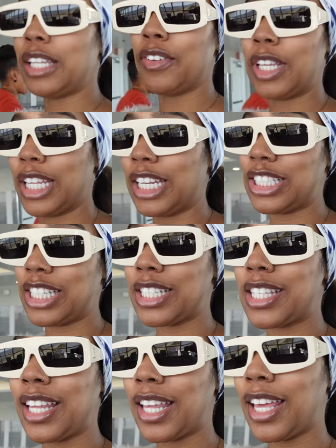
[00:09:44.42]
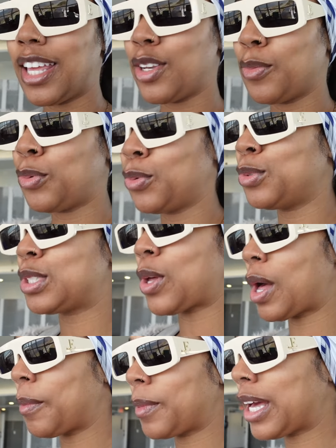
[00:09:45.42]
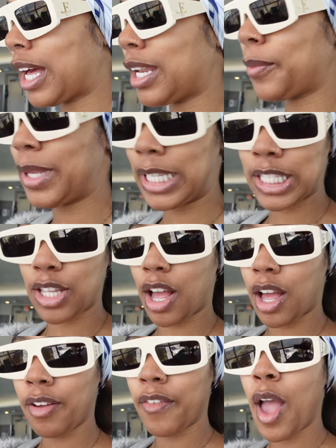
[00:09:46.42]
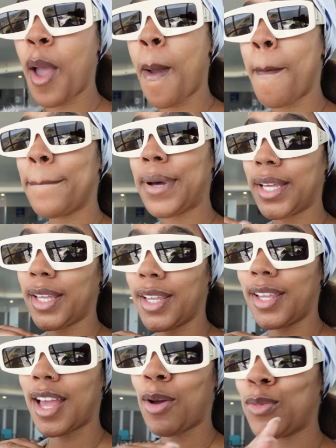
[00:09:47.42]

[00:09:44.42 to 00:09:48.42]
even get a chance to get in the pool, so I'm kind of pissed off, but I